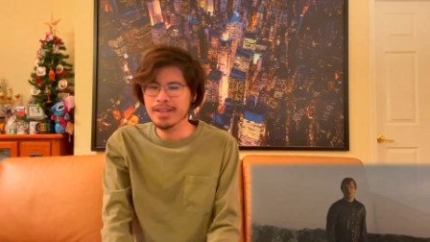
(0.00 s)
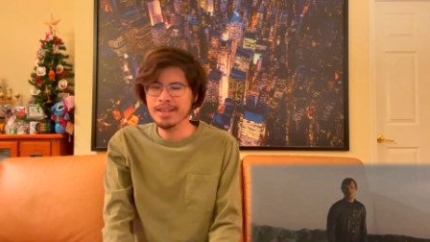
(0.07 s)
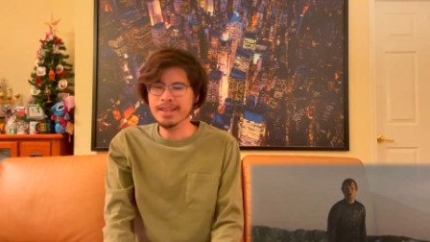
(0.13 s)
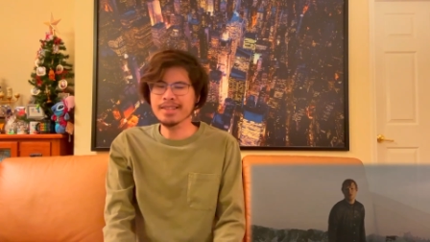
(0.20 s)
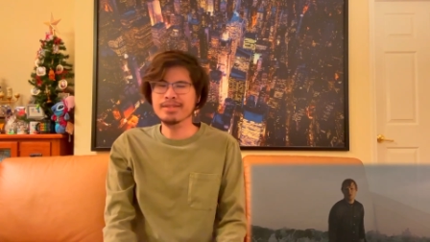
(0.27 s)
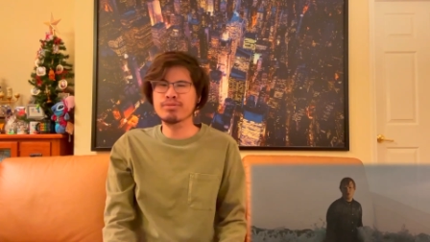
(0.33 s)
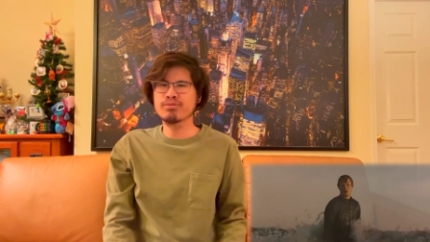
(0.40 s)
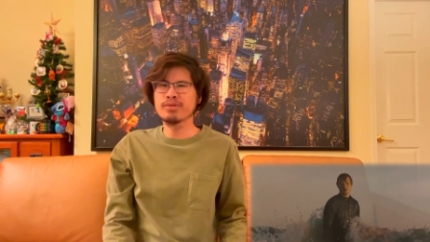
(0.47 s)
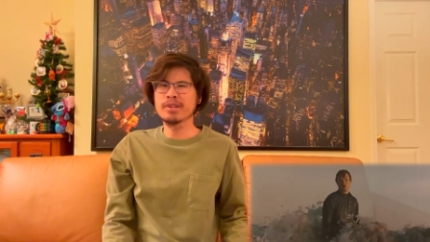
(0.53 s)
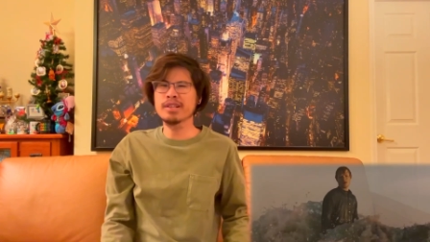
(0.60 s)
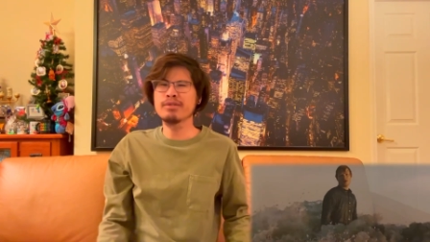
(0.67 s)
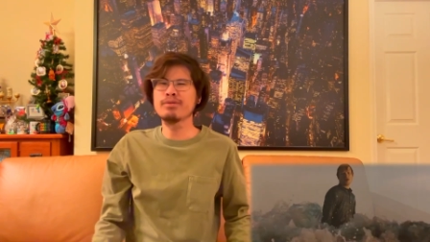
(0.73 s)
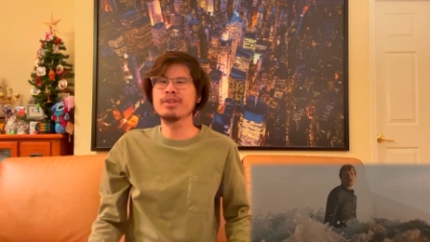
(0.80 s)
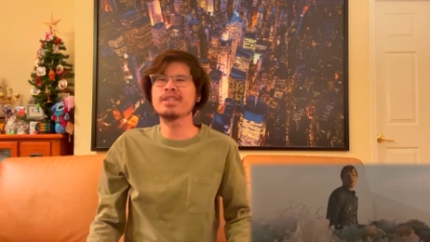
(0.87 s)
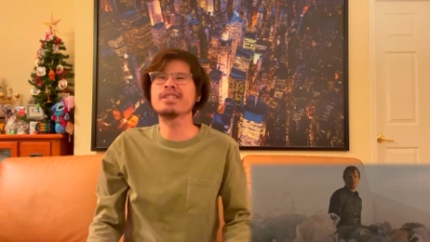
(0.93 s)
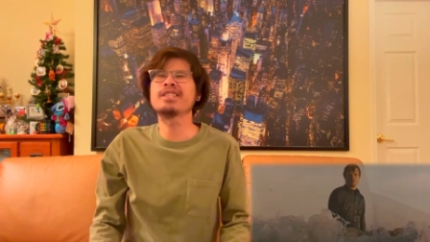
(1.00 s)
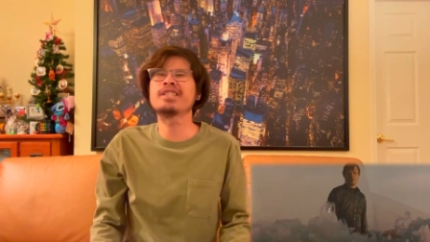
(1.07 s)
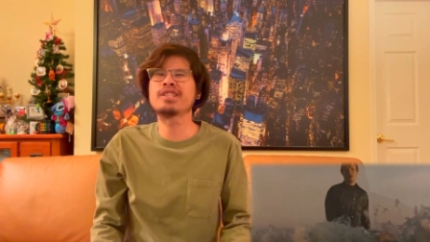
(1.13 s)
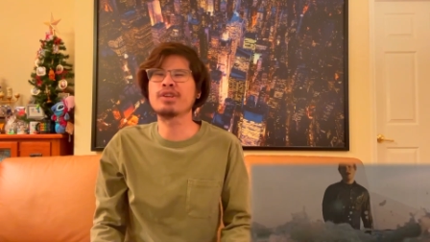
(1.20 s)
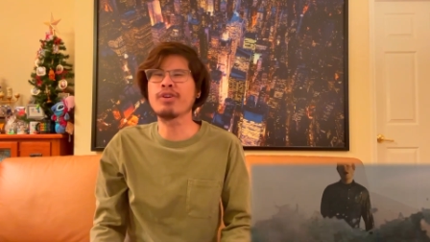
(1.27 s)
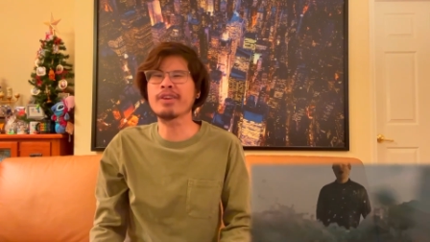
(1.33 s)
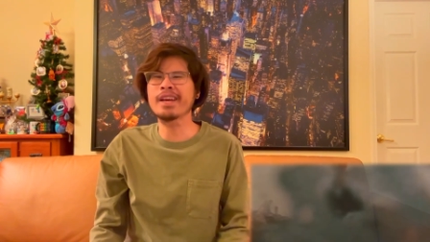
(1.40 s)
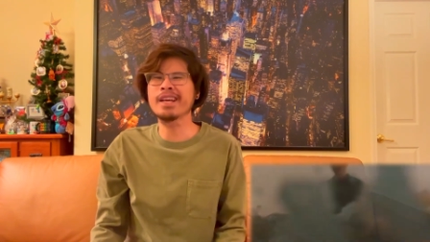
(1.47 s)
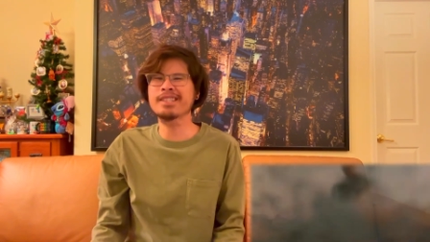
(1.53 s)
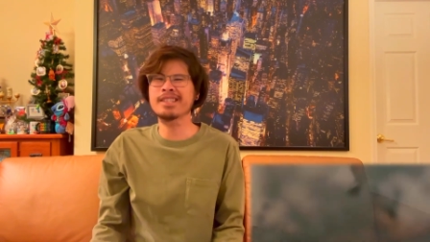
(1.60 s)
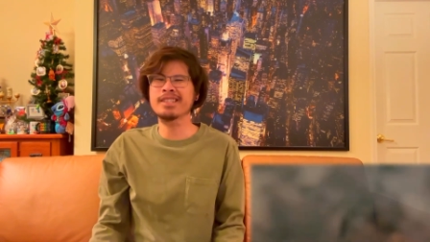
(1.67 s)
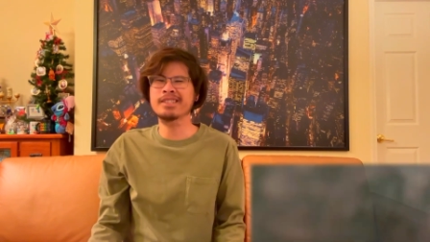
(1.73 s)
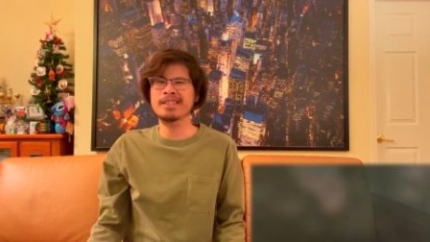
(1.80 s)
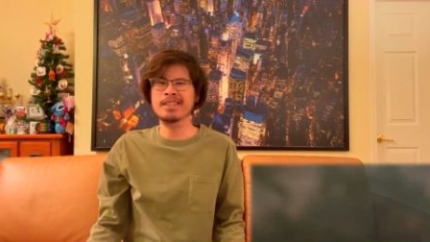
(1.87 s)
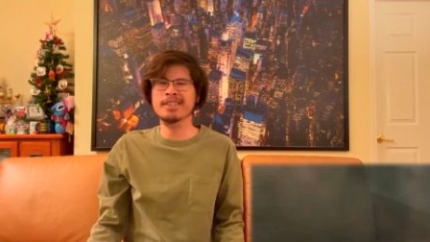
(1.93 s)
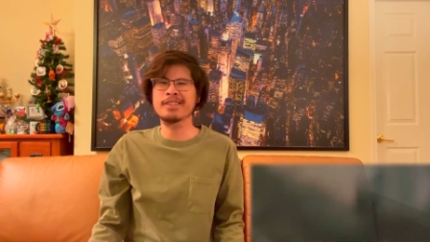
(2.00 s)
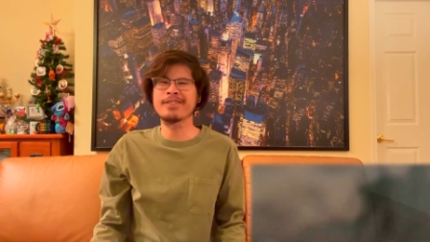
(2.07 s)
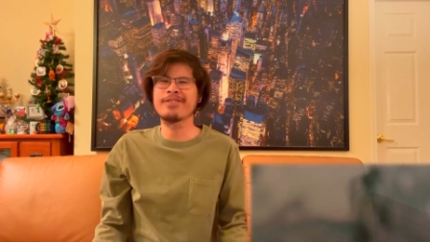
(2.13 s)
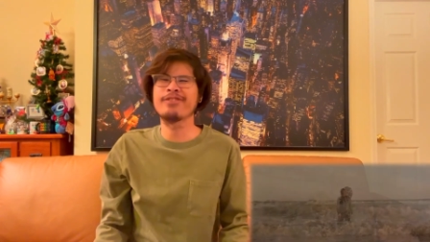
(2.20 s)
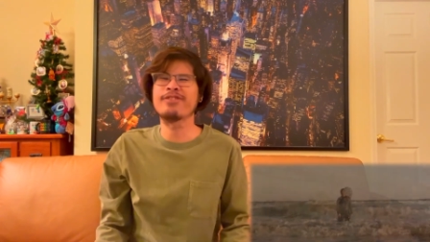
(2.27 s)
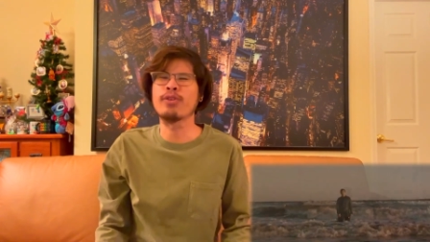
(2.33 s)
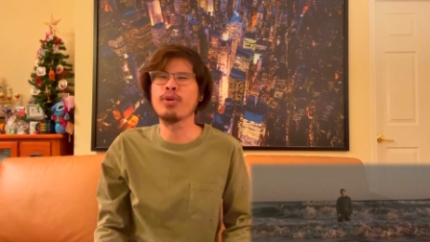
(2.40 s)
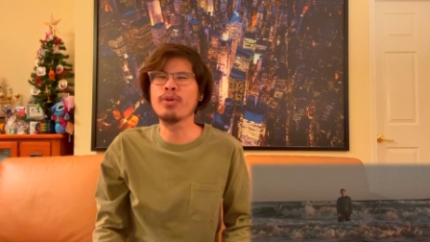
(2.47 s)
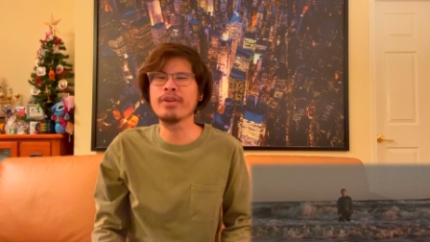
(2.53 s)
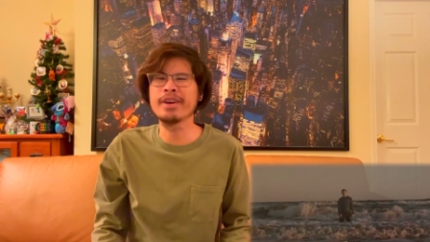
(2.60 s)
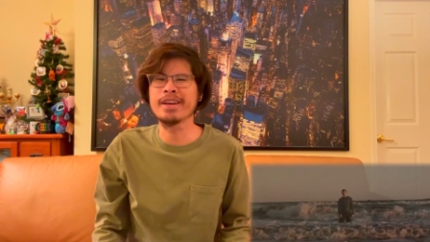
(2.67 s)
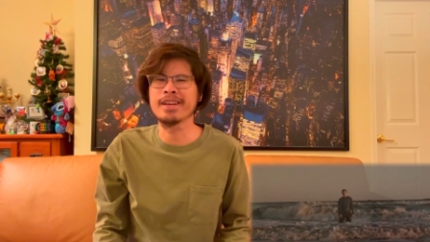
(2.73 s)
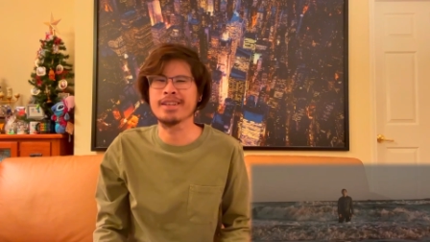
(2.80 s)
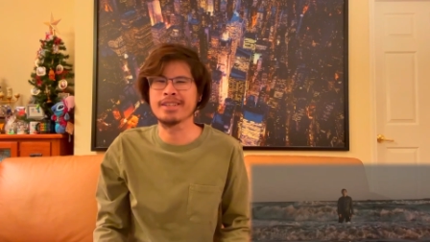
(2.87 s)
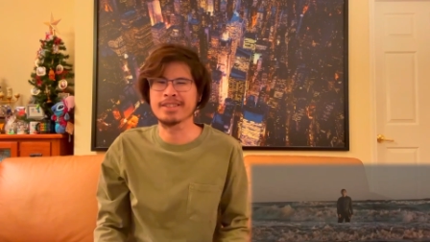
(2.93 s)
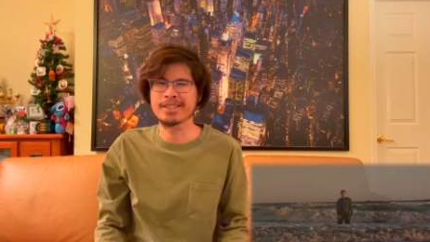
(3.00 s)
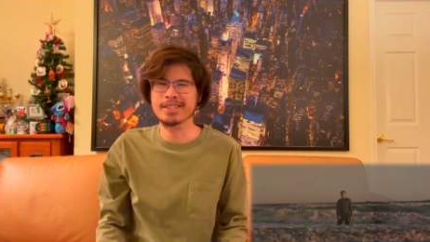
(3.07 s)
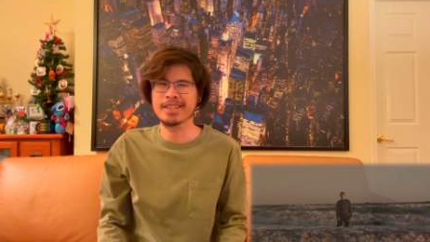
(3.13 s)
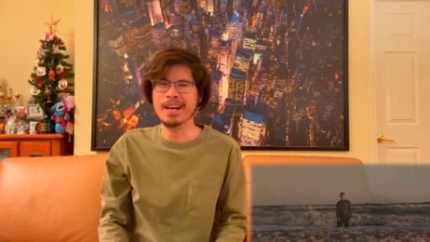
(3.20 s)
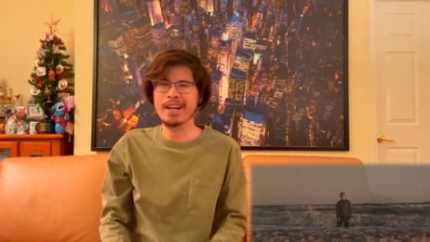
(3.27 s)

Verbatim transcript: It's really, really just showcases his voice.